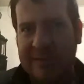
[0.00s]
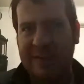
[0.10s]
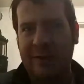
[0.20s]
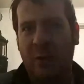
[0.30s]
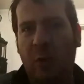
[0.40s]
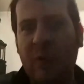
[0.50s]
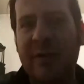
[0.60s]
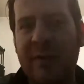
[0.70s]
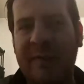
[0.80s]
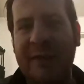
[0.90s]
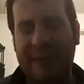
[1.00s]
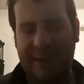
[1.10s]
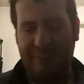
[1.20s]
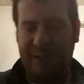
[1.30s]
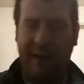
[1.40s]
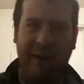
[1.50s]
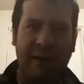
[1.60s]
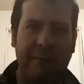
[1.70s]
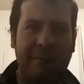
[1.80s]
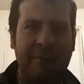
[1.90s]
an older video game
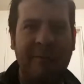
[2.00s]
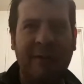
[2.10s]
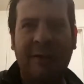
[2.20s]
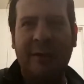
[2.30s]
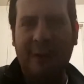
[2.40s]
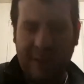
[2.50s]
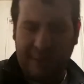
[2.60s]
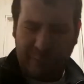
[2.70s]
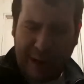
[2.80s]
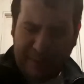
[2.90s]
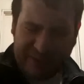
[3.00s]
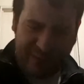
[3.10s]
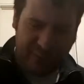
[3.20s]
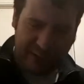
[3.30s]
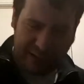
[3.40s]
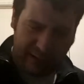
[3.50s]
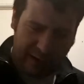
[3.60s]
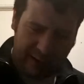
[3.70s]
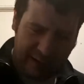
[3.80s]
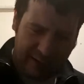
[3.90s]
player, perhaps you
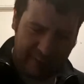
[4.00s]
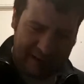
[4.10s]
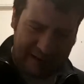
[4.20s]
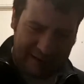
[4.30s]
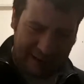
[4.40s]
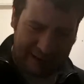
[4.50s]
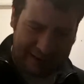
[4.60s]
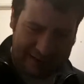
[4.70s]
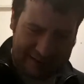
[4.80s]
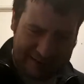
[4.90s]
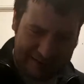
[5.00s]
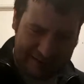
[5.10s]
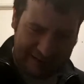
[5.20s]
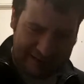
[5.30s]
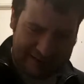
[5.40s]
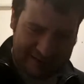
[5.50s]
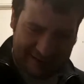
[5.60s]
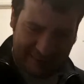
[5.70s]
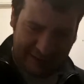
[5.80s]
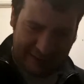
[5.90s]
will recognize this.
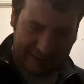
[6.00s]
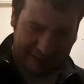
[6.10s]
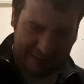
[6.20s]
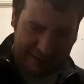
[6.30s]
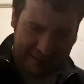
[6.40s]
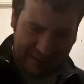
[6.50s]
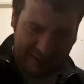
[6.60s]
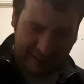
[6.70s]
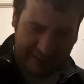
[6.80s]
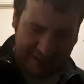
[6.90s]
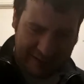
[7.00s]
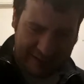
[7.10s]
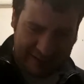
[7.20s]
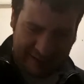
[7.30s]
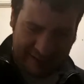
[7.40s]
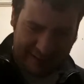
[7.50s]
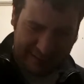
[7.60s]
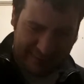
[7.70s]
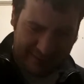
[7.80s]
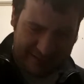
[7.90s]
I'm going to go ahead and
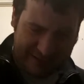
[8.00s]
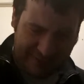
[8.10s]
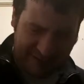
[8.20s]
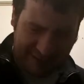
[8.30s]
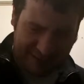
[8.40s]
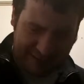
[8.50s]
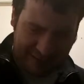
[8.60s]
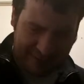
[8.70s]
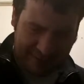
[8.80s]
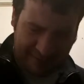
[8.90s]
draw something here.